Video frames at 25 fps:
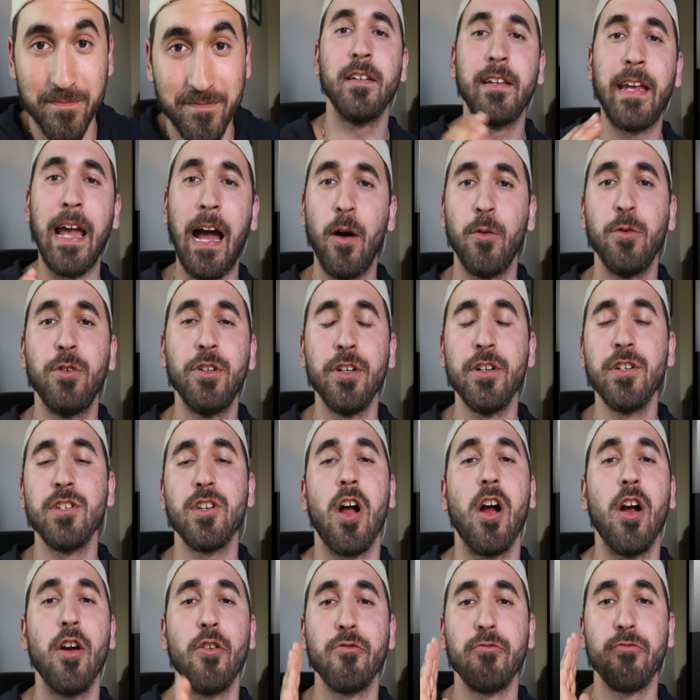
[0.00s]
Counters
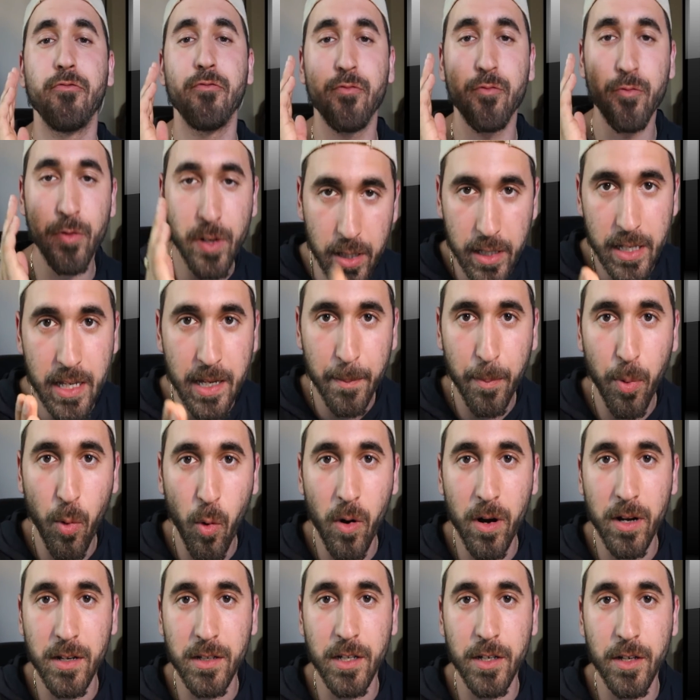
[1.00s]
are really
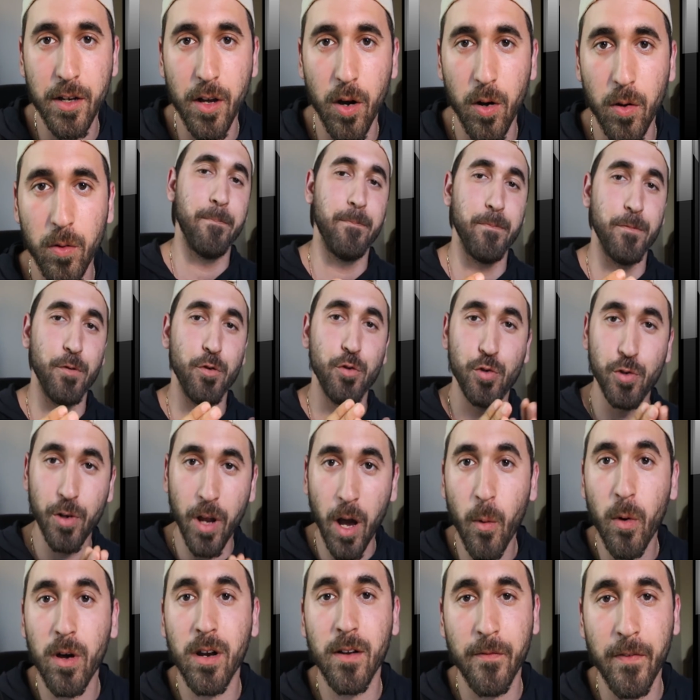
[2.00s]
important to know. You do
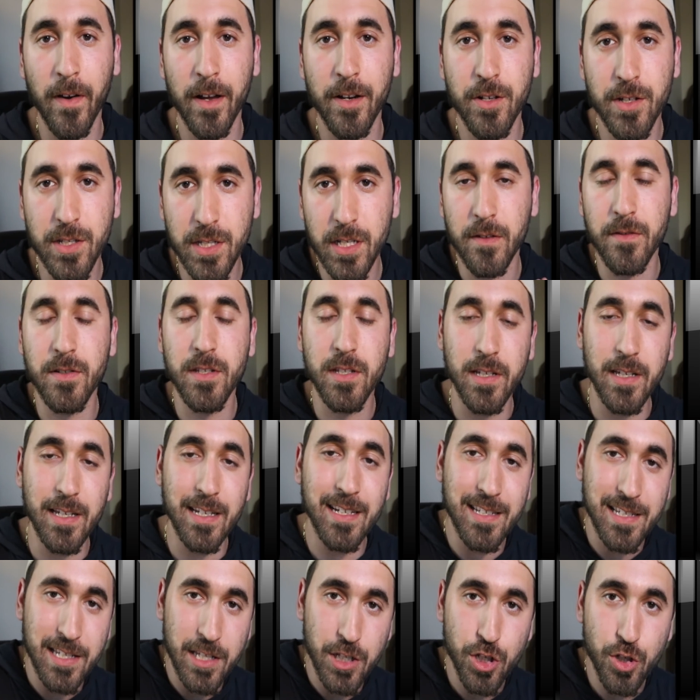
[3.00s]
not want to find yourself
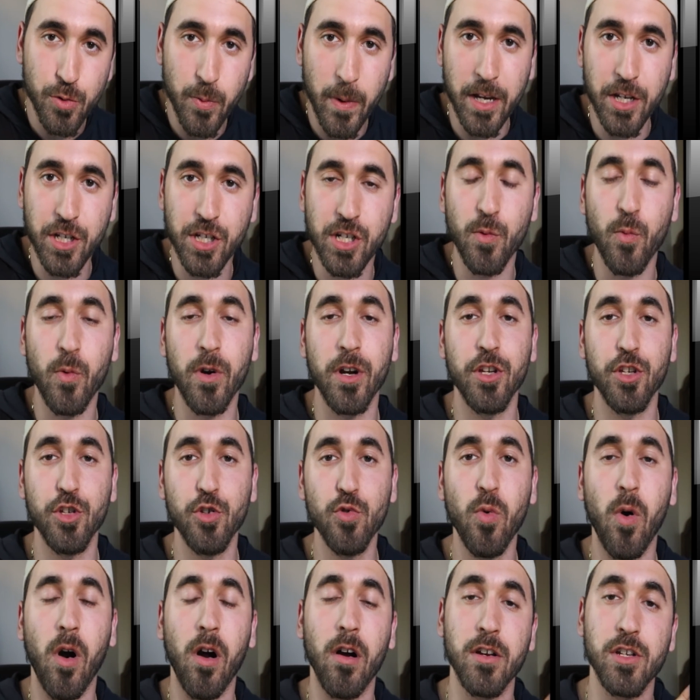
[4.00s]
in a situation where
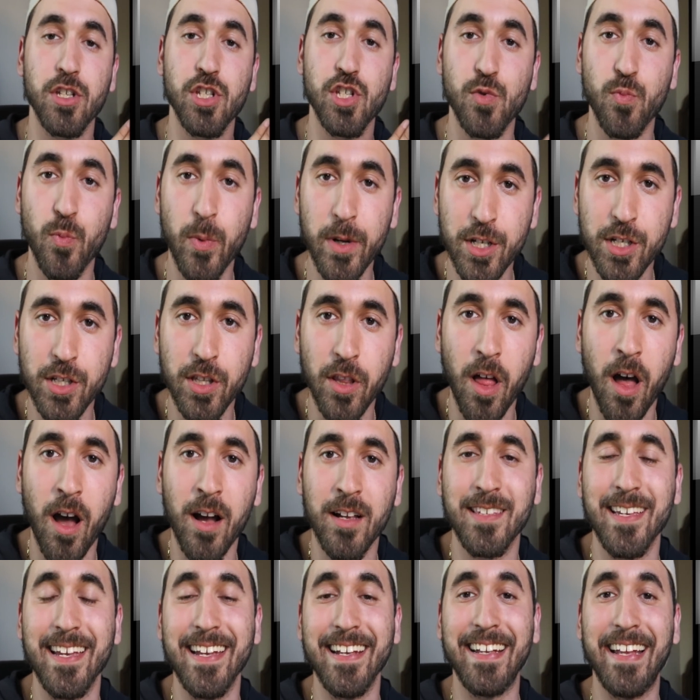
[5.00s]
you are switch
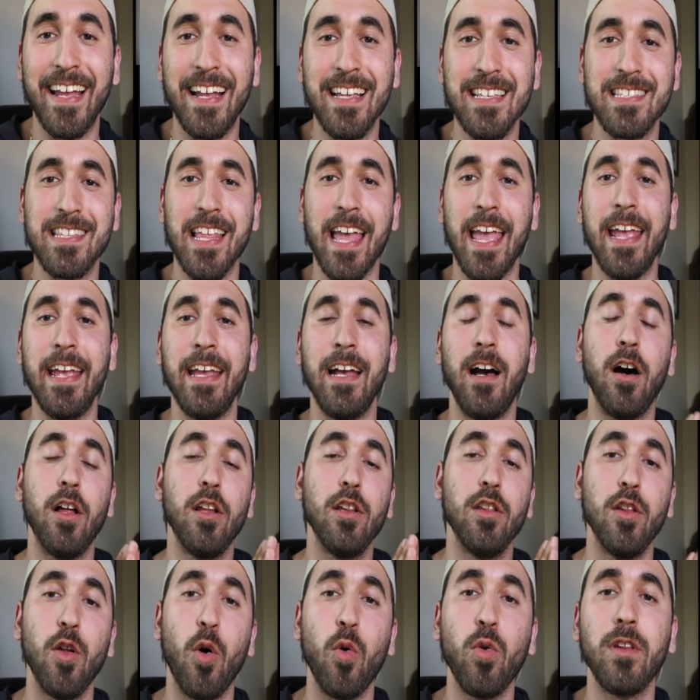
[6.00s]
locked against a
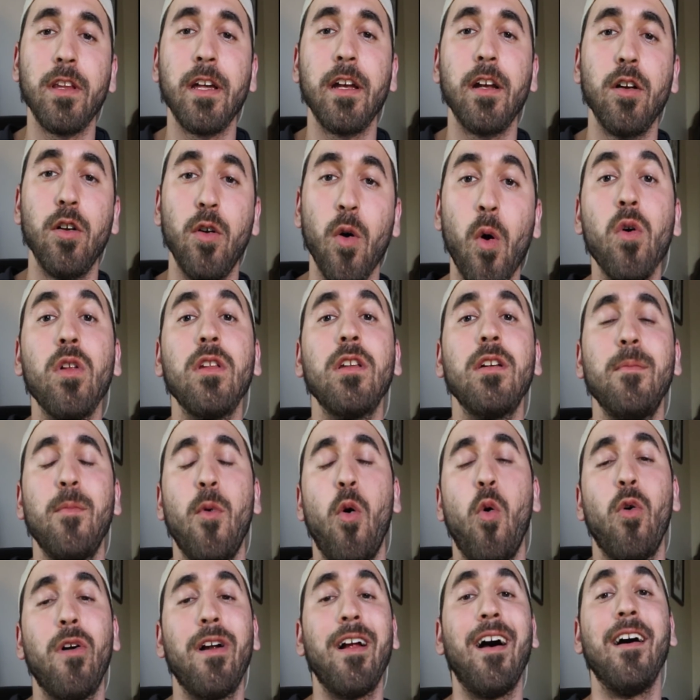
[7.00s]
Alolan Golem
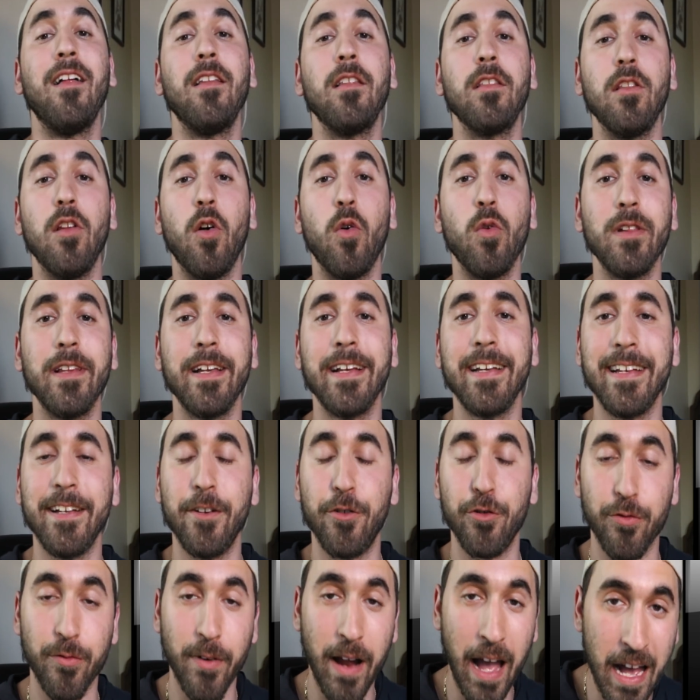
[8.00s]
or Alolan
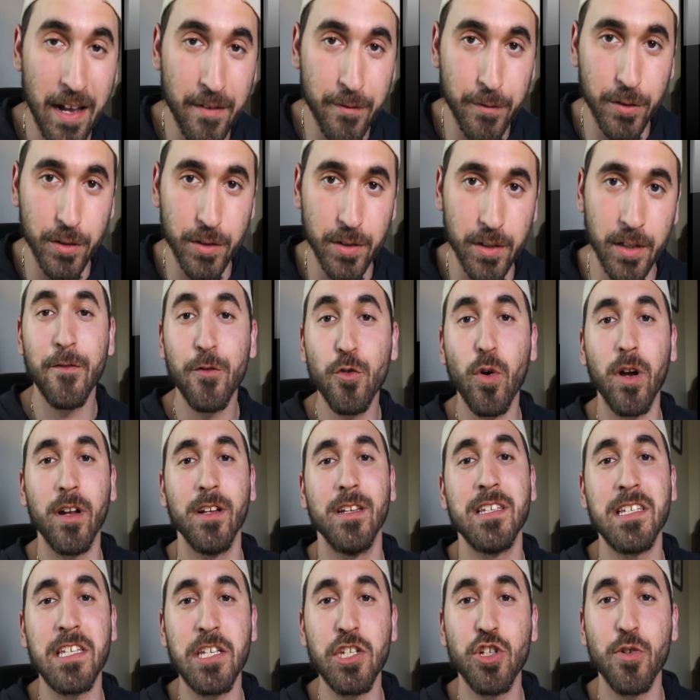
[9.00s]
Graveler. If you are
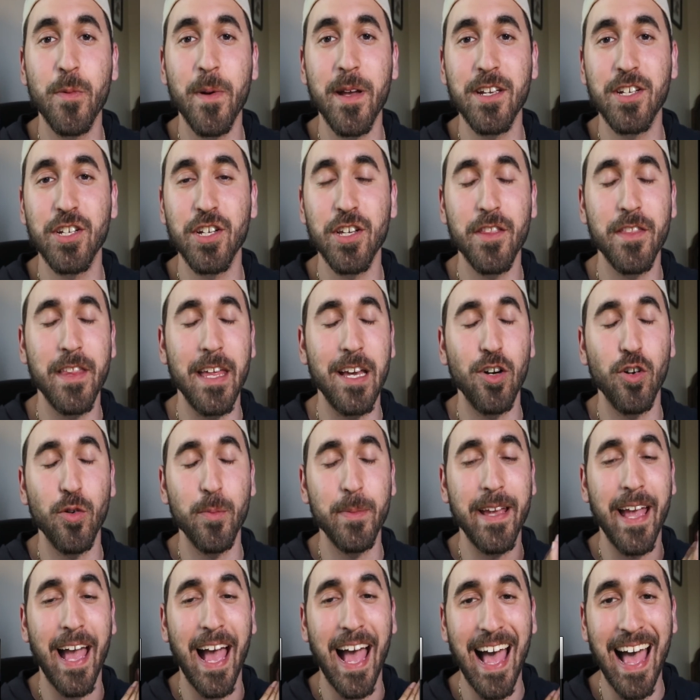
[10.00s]
in this situation, they will
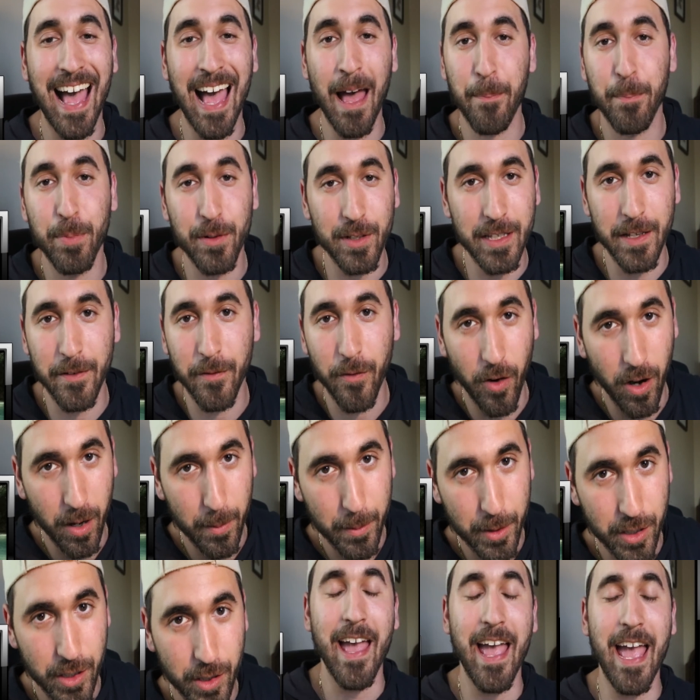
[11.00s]
be happily
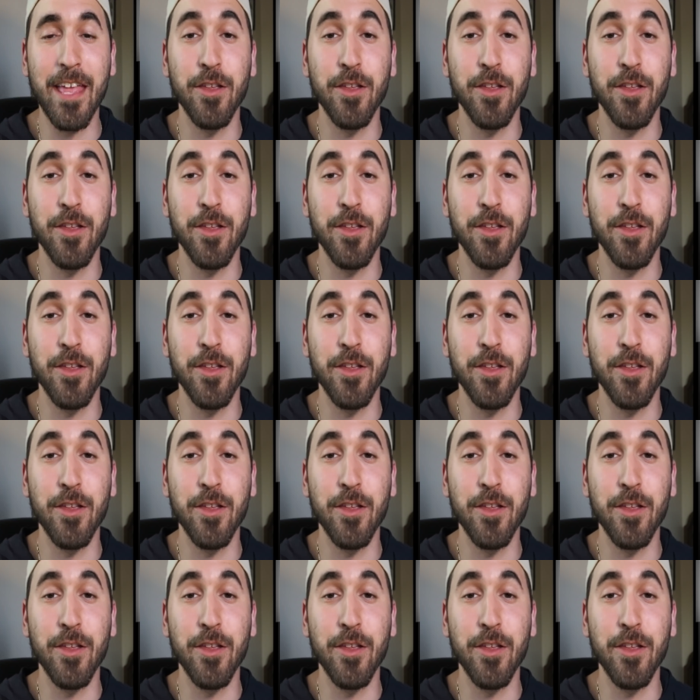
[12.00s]
farming you.